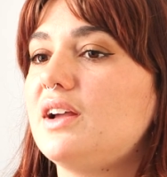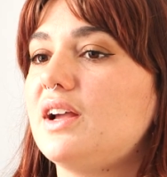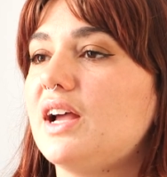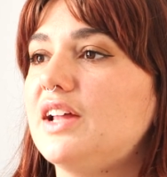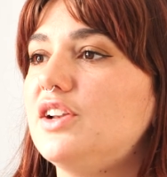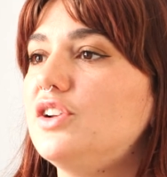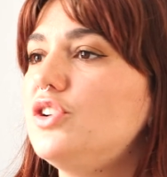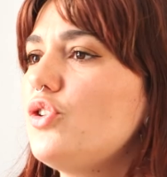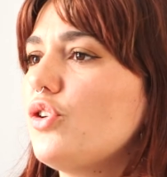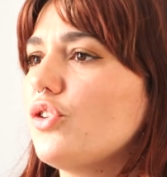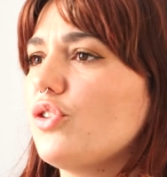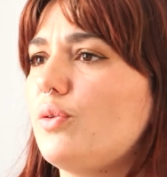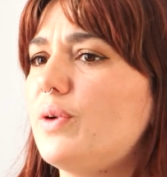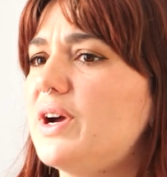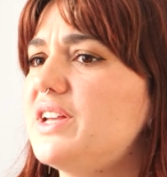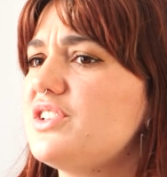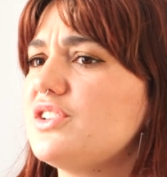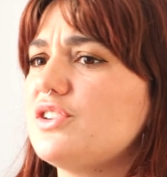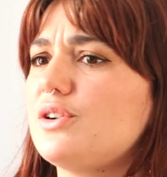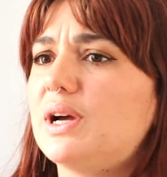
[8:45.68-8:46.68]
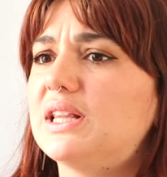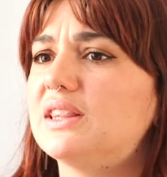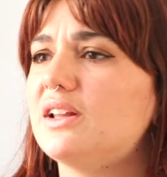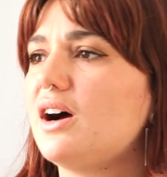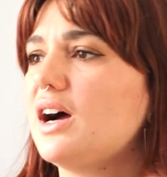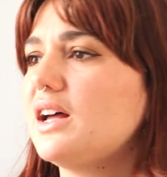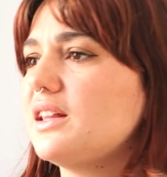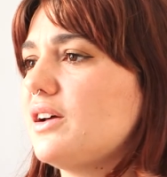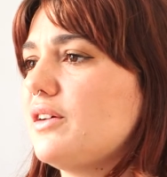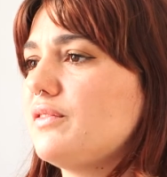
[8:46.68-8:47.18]
And not always, you know,
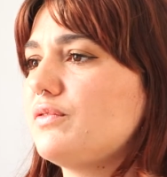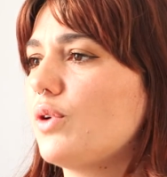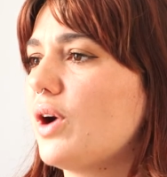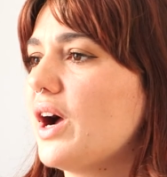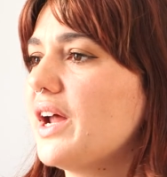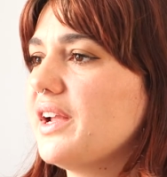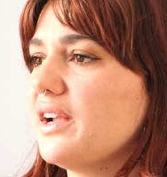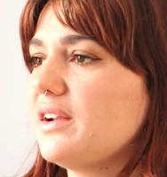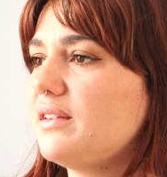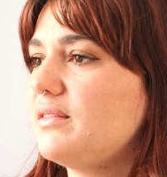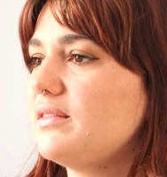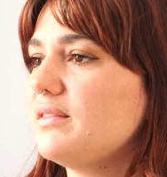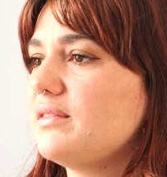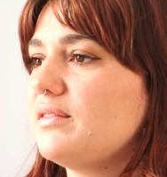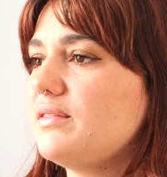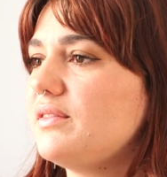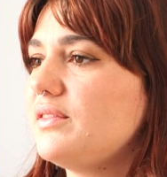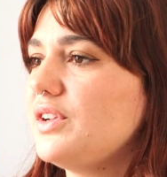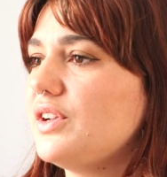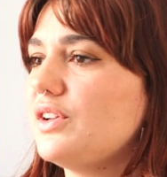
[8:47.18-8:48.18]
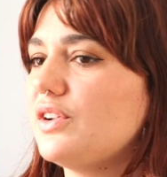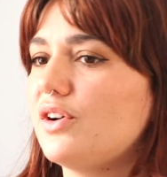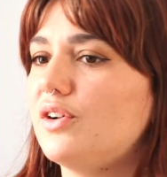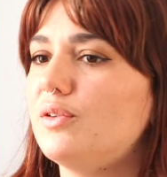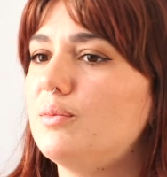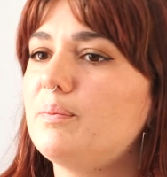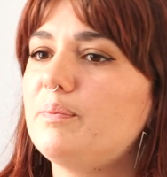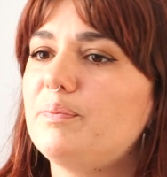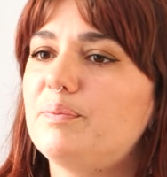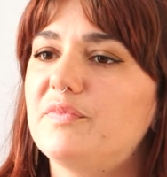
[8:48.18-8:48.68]
I love writing, you
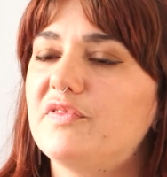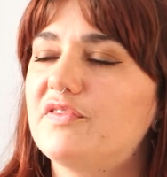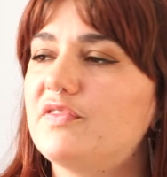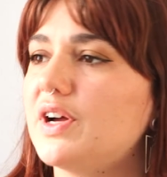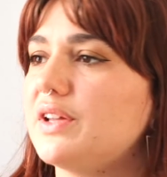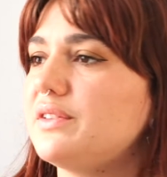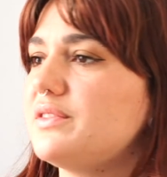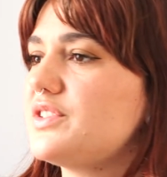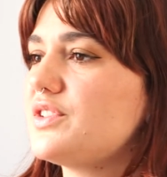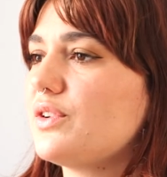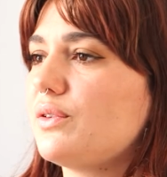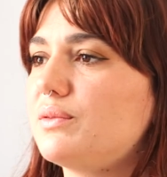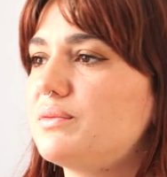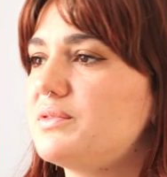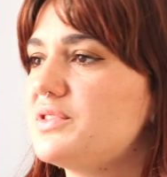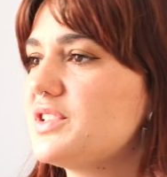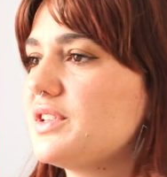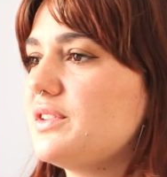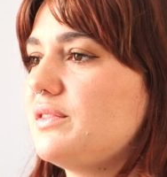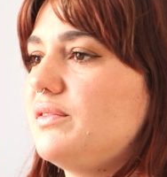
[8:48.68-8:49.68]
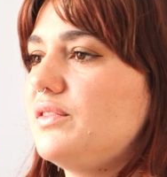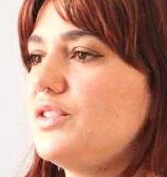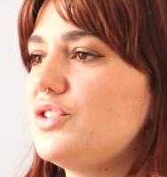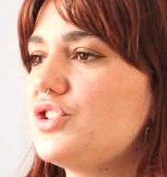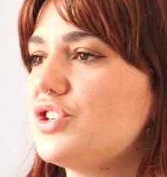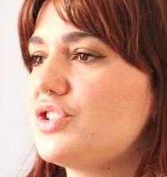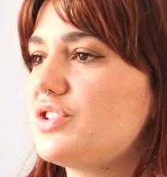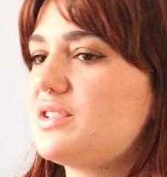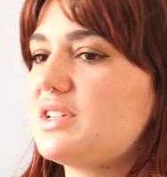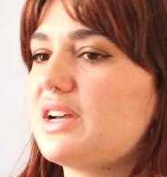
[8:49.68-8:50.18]
know, fun songs and
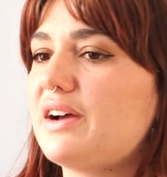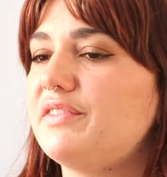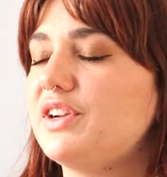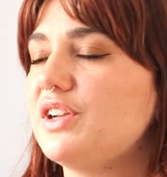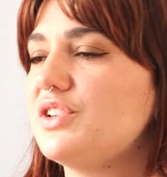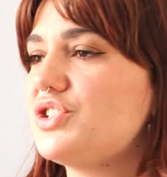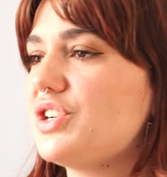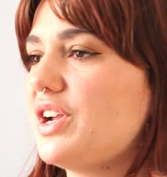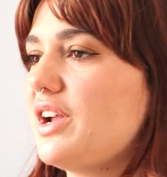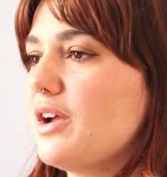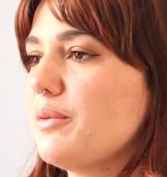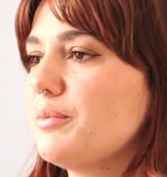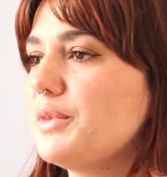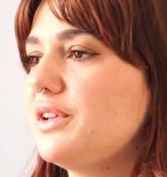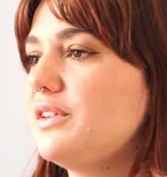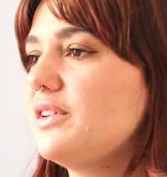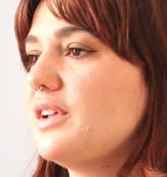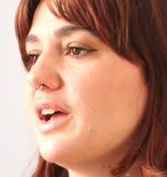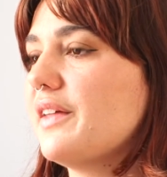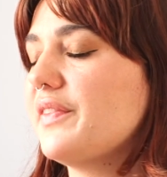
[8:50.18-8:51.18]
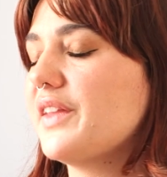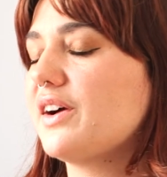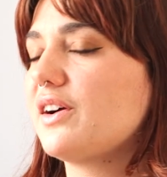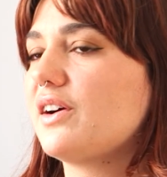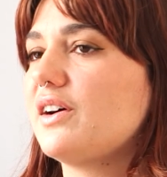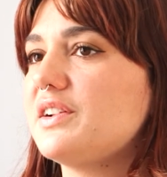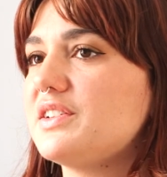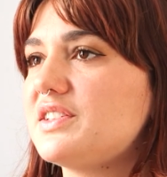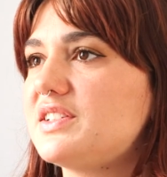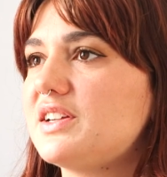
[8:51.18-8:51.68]
just having a jam and that
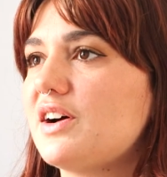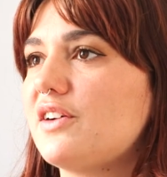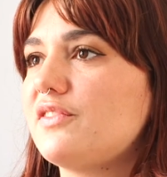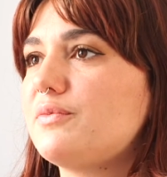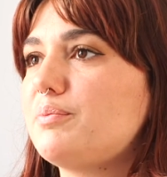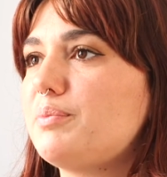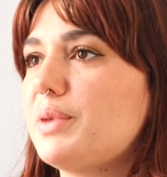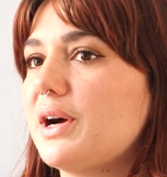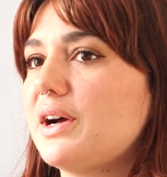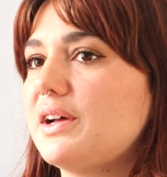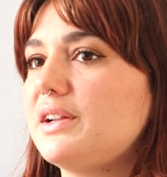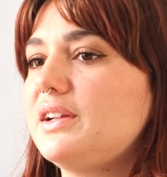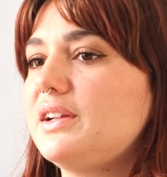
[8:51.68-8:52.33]
kind of stuff, but